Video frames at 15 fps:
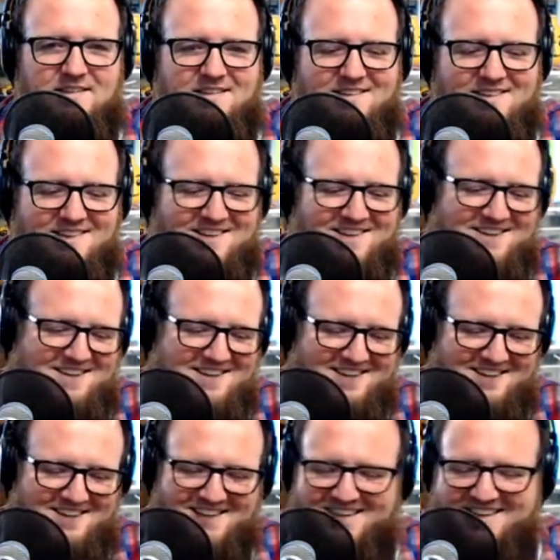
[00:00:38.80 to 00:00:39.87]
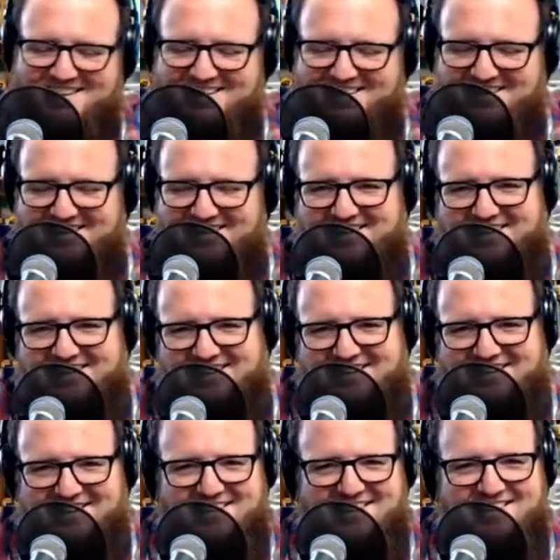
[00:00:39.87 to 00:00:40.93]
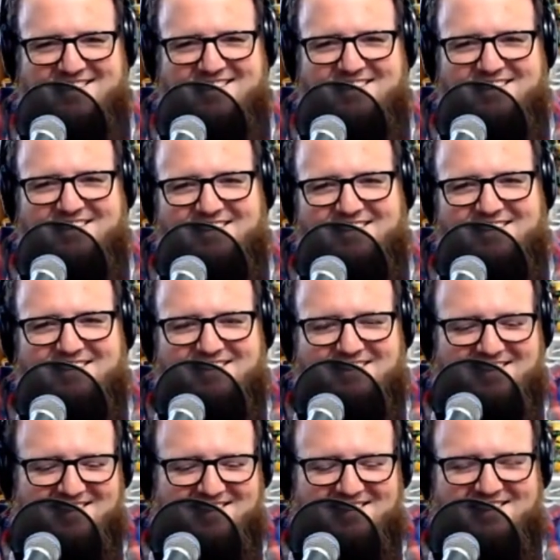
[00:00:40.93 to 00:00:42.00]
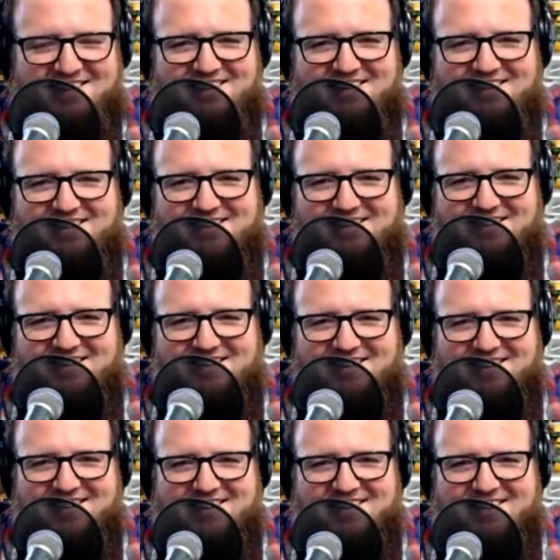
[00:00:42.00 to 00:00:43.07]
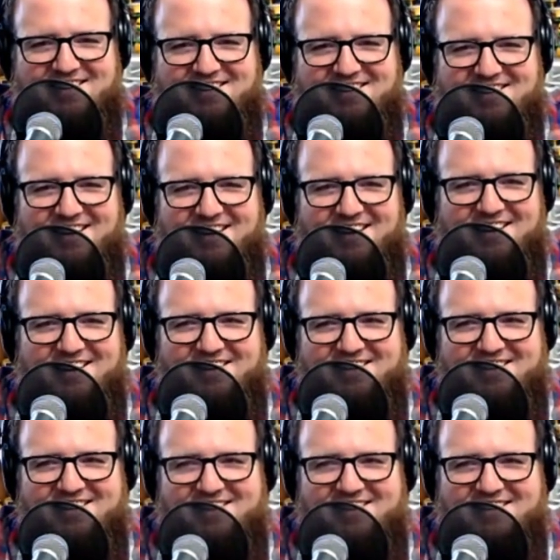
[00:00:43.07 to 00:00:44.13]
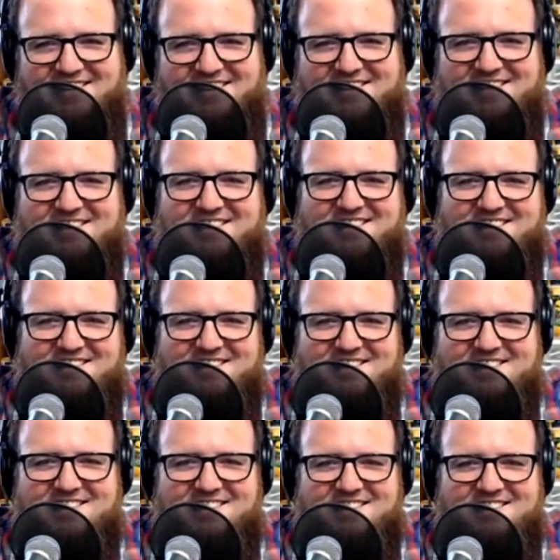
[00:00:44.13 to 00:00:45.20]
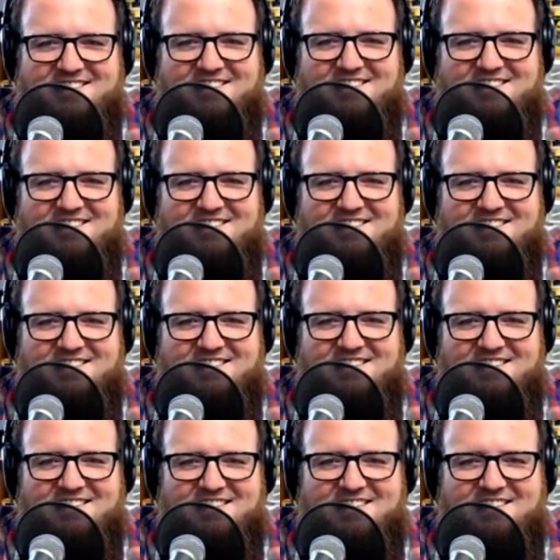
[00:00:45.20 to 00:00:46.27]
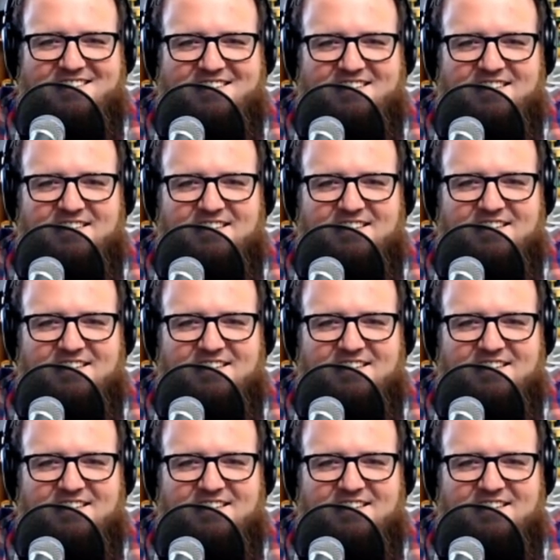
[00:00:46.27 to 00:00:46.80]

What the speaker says: [no speech]